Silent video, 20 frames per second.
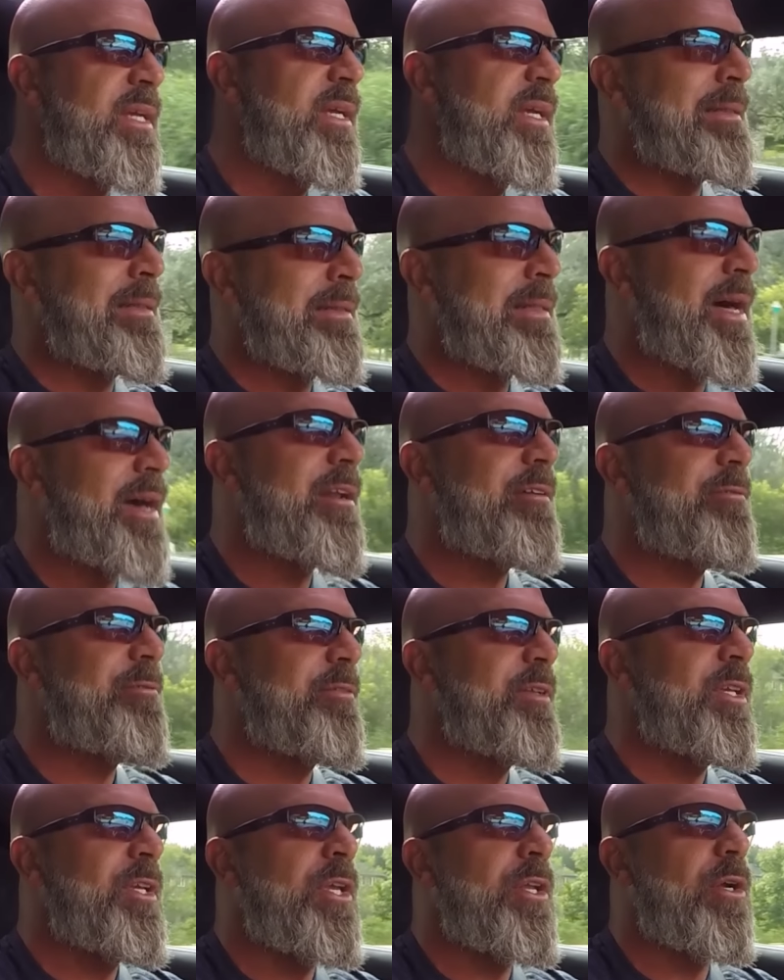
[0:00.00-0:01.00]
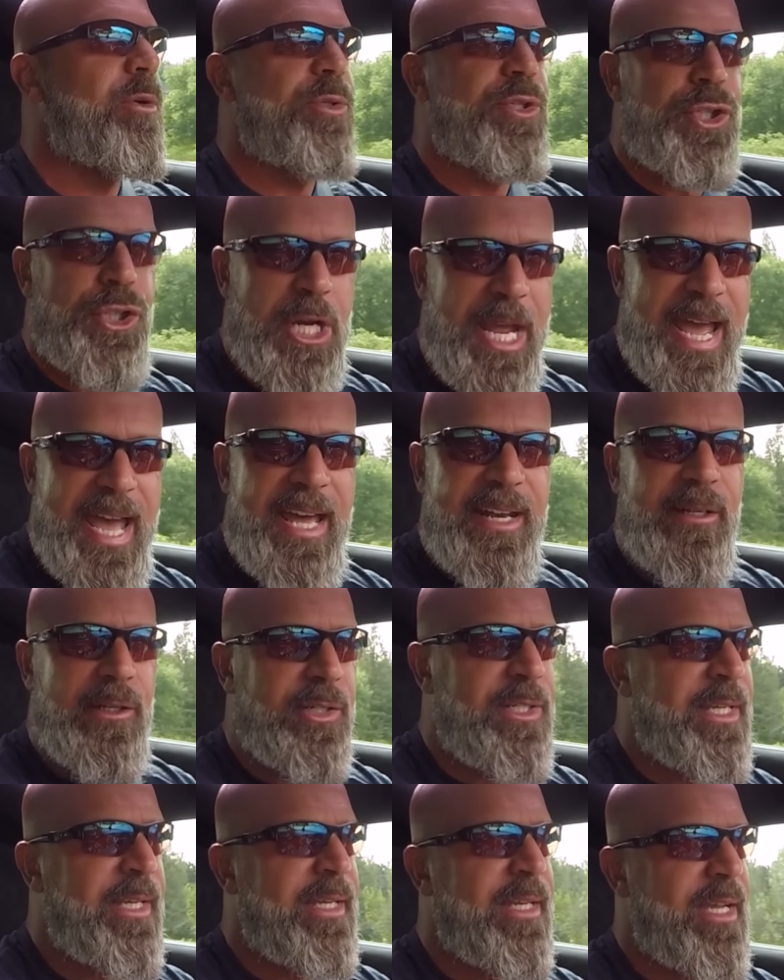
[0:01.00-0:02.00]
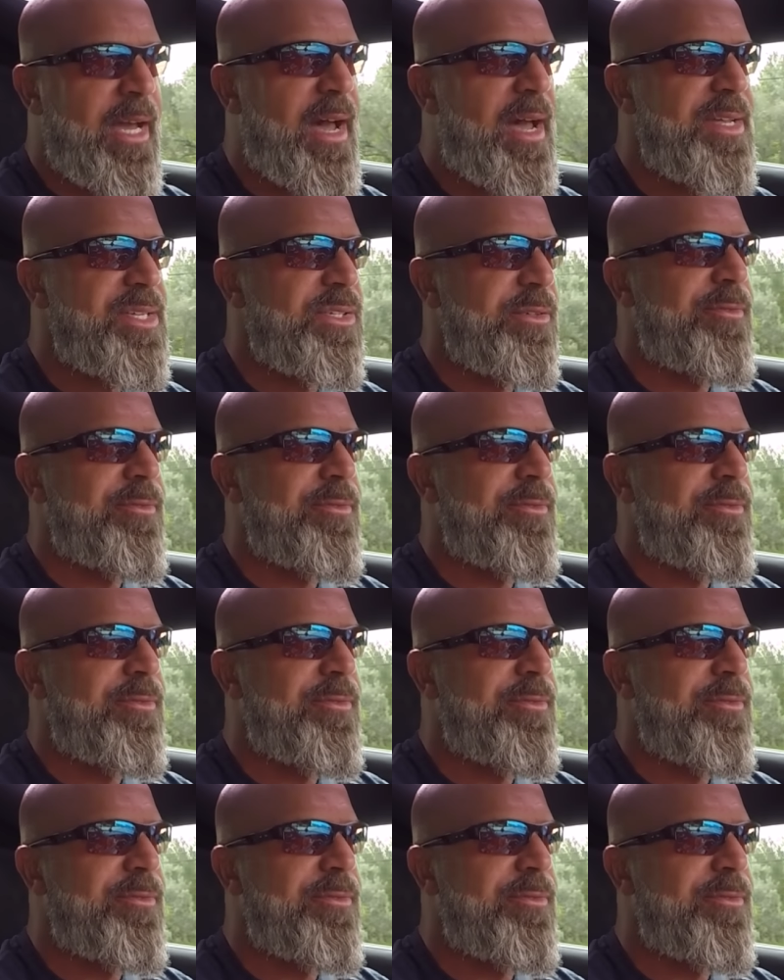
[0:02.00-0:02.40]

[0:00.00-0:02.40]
A lot of, you know, Chad looking guys,